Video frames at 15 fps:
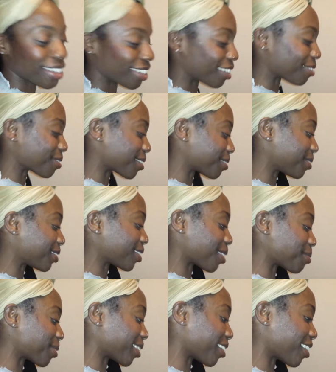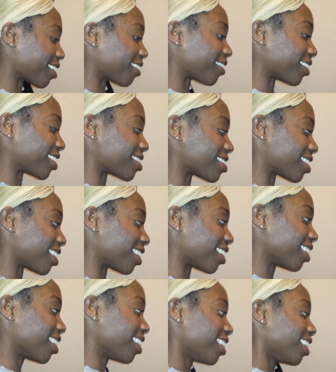and I'm going to be dropping her off in the
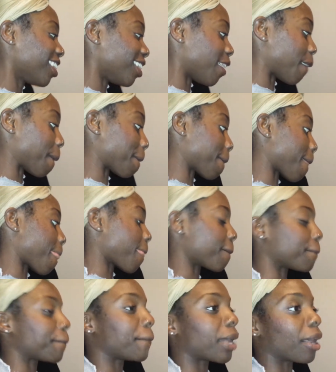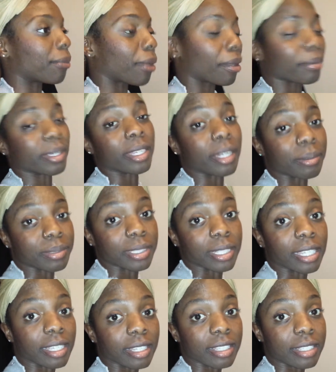city. I'll probably end up
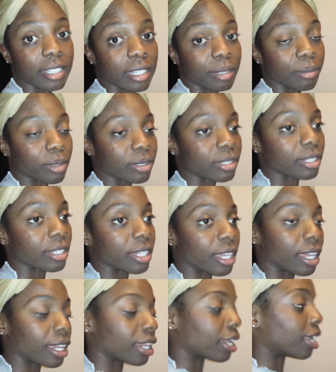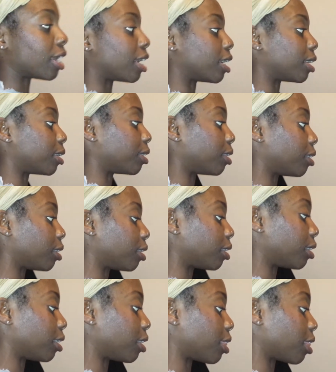staying in the city most of the day.
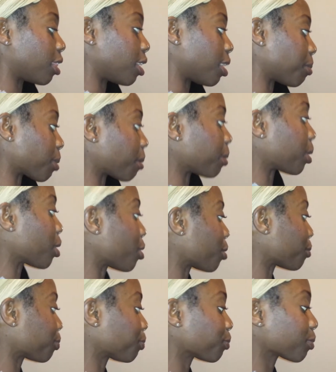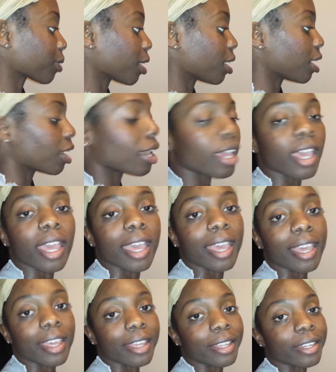And then I'm coming home,
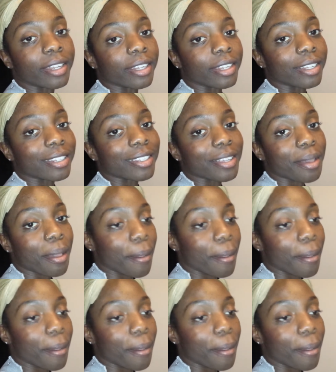and